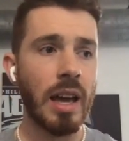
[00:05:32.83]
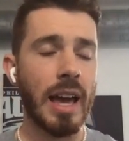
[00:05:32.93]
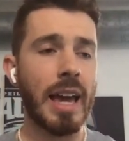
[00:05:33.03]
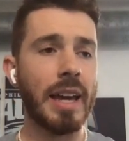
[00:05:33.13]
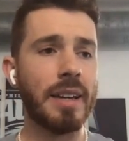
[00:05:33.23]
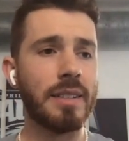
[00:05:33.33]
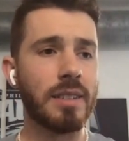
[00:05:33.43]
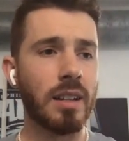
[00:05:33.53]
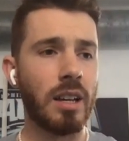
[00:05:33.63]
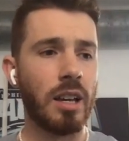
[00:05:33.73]
And
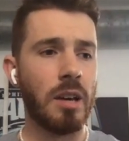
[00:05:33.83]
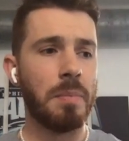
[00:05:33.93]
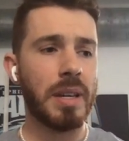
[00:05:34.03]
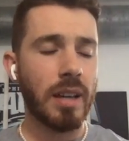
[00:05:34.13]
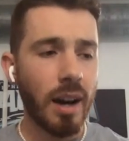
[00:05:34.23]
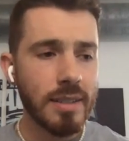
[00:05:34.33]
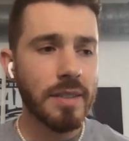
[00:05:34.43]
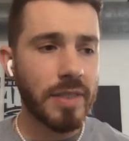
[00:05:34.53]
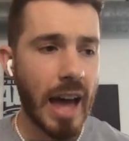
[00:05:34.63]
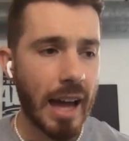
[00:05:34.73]
because
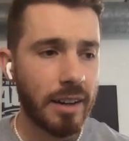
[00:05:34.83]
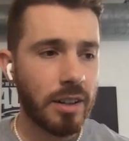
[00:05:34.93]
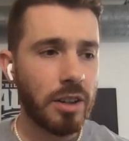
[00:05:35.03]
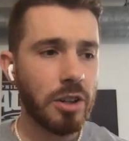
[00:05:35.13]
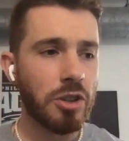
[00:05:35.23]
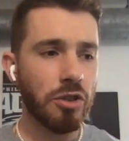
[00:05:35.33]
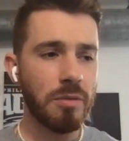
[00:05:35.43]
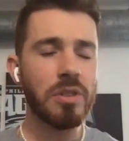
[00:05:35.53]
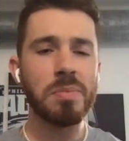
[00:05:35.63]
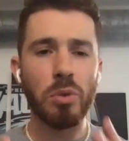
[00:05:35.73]
of that, you're
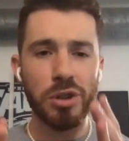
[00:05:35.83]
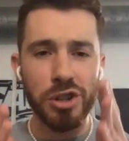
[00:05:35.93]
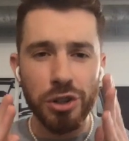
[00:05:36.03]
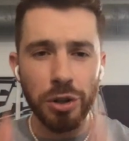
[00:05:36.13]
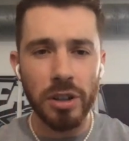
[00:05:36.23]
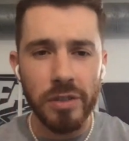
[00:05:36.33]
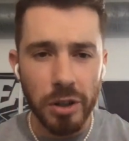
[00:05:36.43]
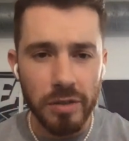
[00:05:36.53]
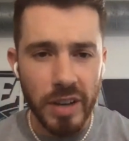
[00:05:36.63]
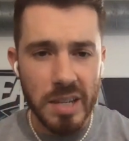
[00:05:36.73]
almost more sure of
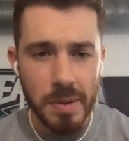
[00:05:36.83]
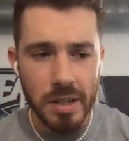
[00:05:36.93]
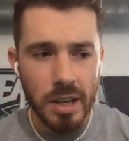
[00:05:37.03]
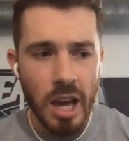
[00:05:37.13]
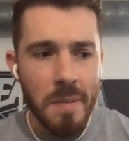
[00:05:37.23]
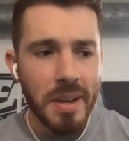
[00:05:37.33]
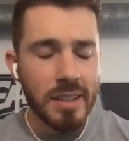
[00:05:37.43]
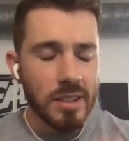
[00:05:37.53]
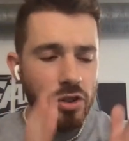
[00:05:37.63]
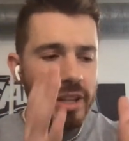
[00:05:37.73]
your investment
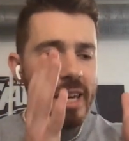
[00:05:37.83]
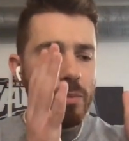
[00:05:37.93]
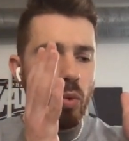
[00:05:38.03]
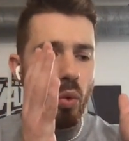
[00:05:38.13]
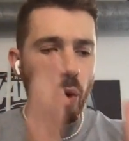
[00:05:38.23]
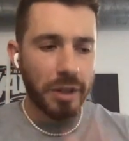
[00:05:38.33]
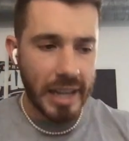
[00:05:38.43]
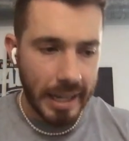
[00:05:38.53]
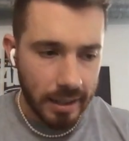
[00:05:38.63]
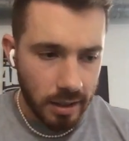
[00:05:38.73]
because it took him
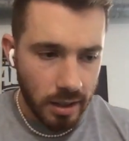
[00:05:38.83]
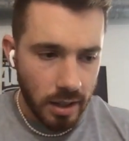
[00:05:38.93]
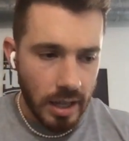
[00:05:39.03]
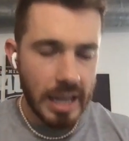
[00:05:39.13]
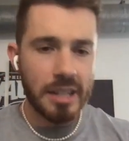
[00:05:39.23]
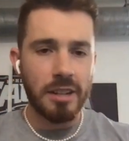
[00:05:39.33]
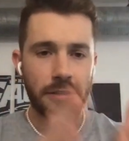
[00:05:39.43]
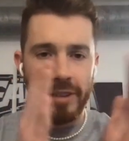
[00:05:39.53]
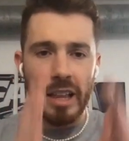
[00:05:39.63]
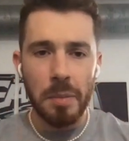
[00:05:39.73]
working and
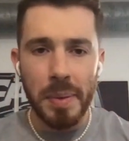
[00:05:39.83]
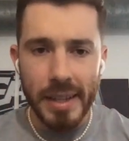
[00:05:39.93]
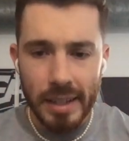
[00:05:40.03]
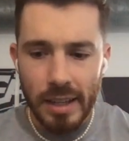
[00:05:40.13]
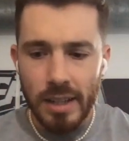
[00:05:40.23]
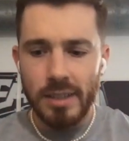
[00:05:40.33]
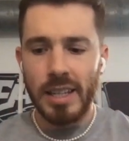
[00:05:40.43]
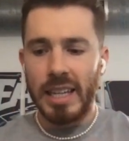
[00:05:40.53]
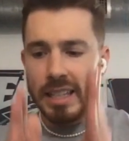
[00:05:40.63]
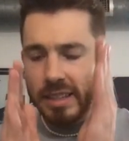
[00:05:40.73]
developing to
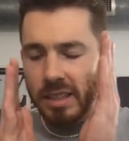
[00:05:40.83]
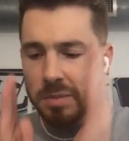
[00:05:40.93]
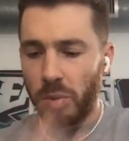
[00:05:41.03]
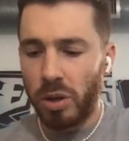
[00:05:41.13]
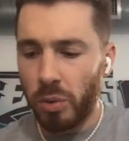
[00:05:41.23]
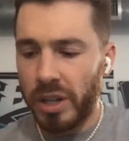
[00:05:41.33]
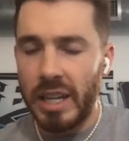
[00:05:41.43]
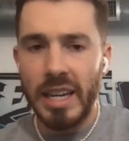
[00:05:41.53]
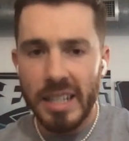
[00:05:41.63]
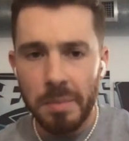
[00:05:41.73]
get to this point where
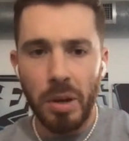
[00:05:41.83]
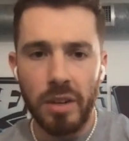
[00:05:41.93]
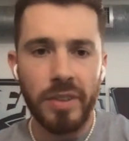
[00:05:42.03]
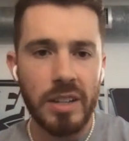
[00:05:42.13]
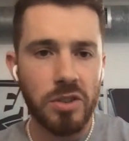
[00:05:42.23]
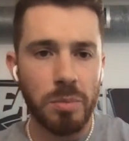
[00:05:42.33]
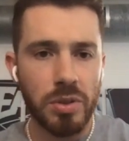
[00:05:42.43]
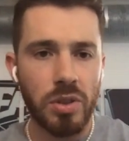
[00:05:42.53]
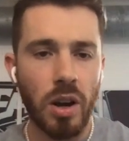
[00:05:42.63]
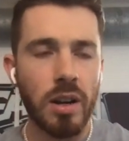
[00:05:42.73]
he is a bona fide
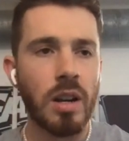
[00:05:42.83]
superstar.